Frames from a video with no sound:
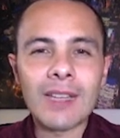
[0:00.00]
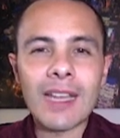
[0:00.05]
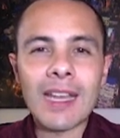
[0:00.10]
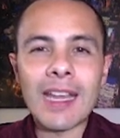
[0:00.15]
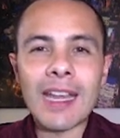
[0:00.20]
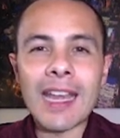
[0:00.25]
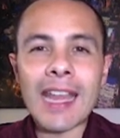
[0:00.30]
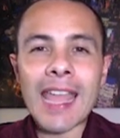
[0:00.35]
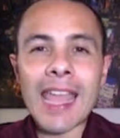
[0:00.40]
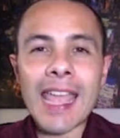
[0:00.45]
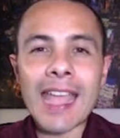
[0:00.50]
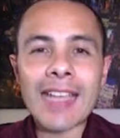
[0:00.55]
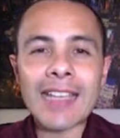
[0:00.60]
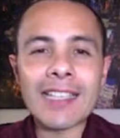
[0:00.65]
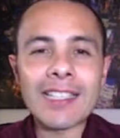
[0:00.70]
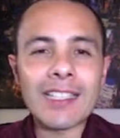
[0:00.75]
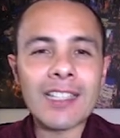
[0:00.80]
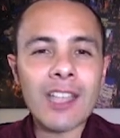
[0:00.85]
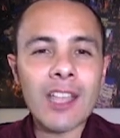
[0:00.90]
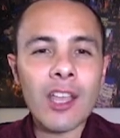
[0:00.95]

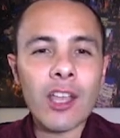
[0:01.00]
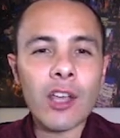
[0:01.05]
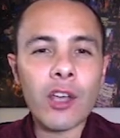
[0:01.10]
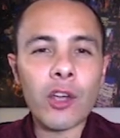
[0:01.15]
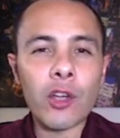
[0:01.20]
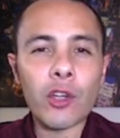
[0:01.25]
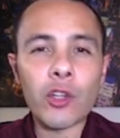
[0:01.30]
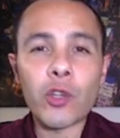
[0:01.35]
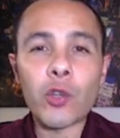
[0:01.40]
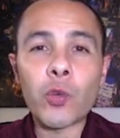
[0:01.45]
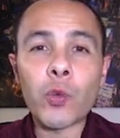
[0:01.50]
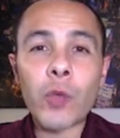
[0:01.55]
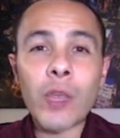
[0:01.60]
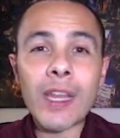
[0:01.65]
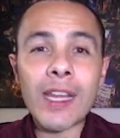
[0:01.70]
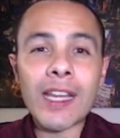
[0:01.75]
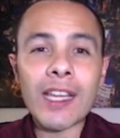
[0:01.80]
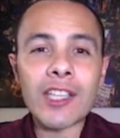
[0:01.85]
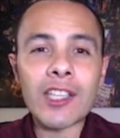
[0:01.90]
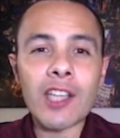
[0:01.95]
Next, go to your
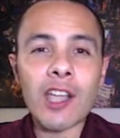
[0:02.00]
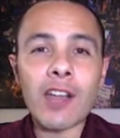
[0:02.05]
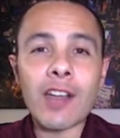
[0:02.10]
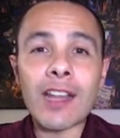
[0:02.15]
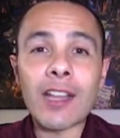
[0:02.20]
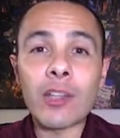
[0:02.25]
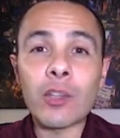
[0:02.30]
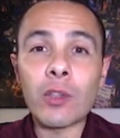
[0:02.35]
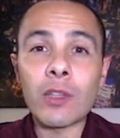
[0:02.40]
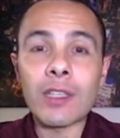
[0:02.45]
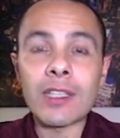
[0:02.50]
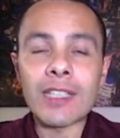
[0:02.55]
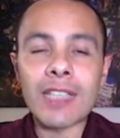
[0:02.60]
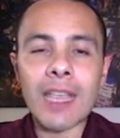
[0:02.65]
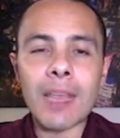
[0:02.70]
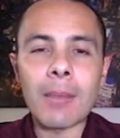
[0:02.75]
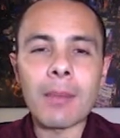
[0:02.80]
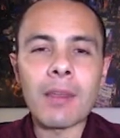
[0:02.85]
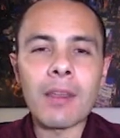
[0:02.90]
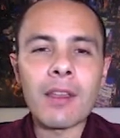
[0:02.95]
weekly chart and do the
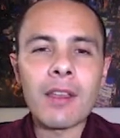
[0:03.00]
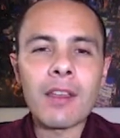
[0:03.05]
same.